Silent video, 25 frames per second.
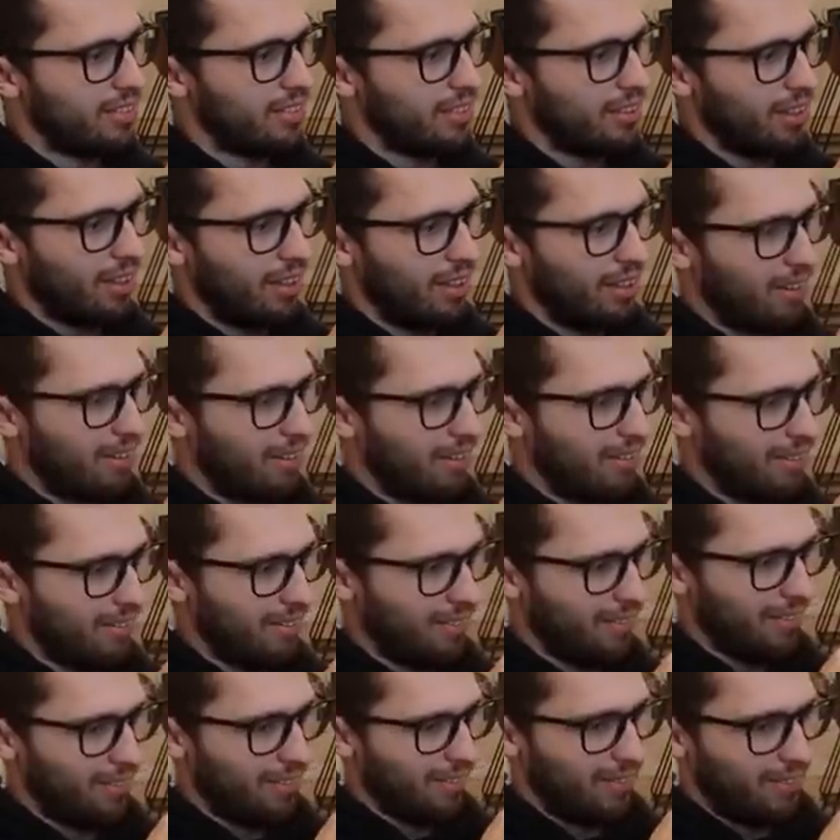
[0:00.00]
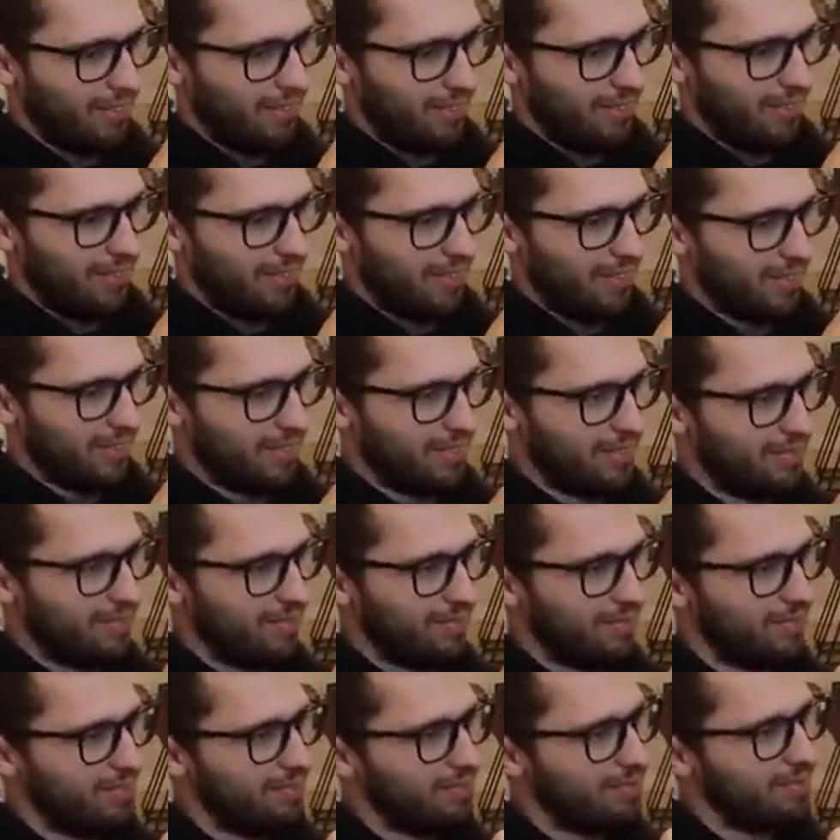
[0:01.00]
What is it?
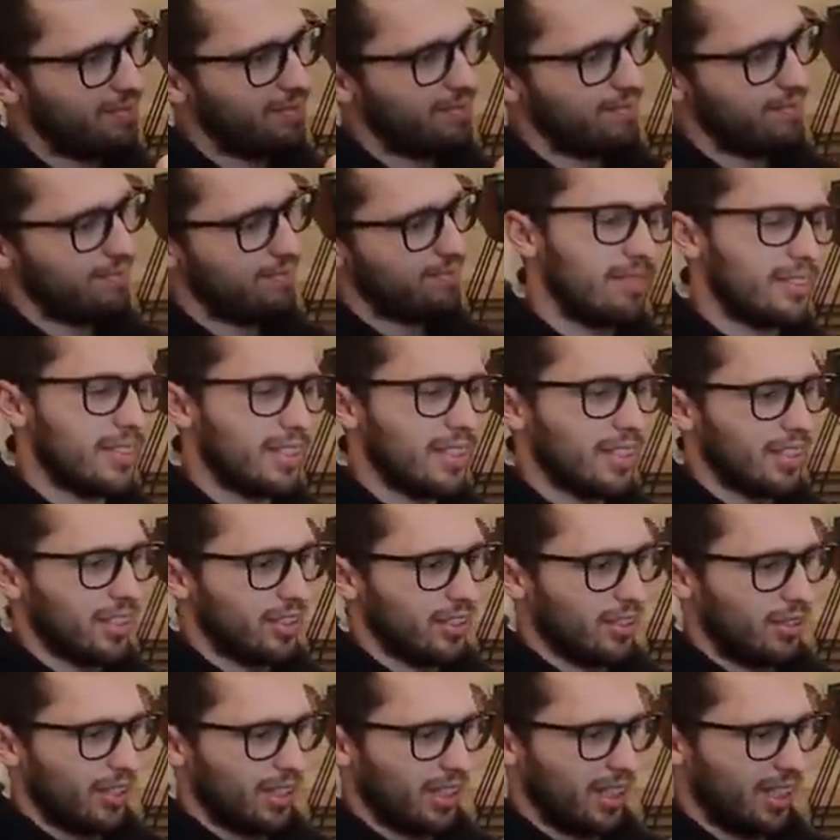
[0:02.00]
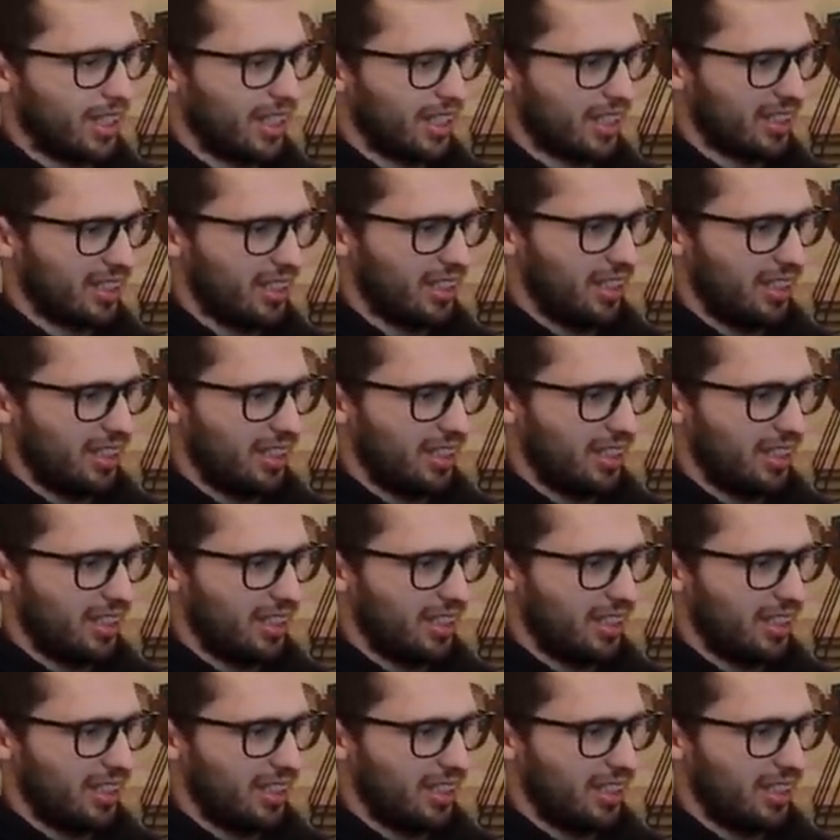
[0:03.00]
It is.